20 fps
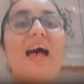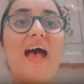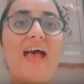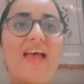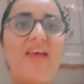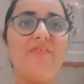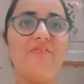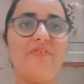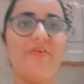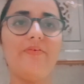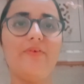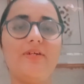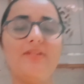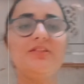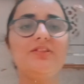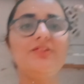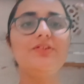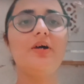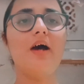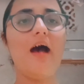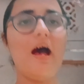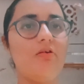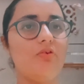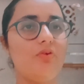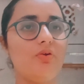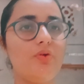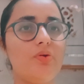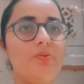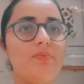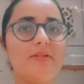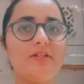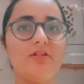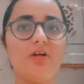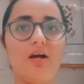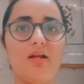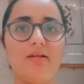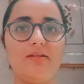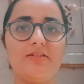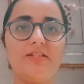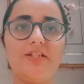Hi everyone, so how to do
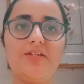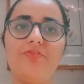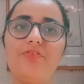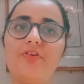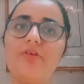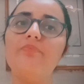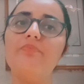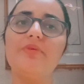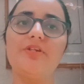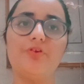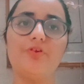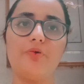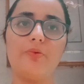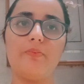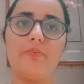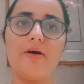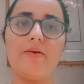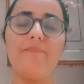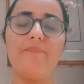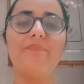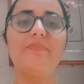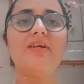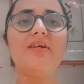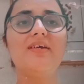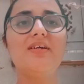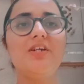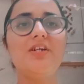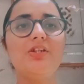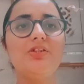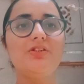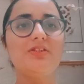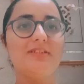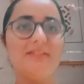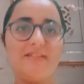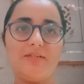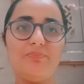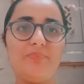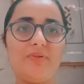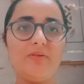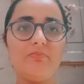pathology from Pathoma? So
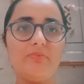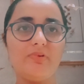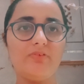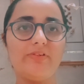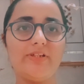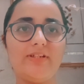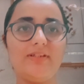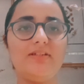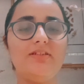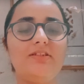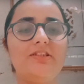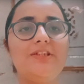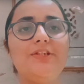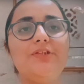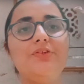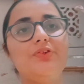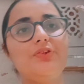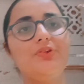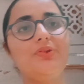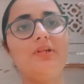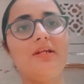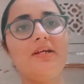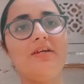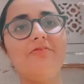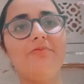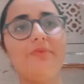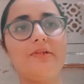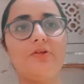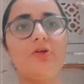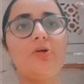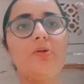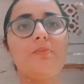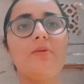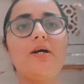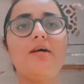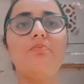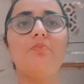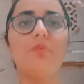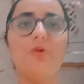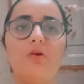step number one is you should have
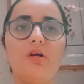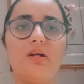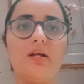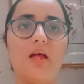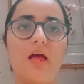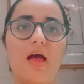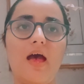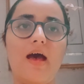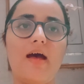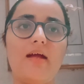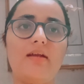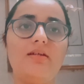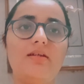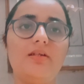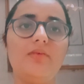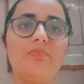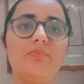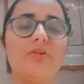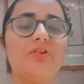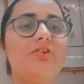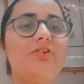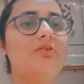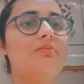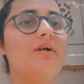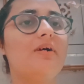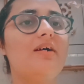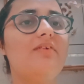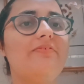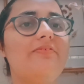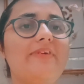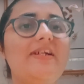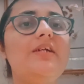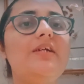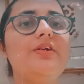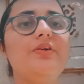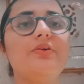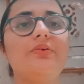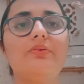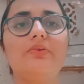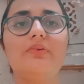Pathoma book and Pathoma
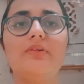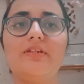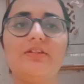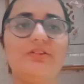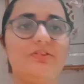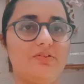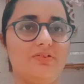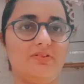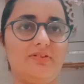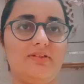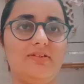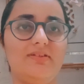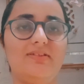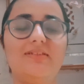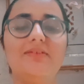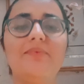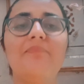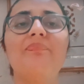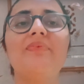video resources.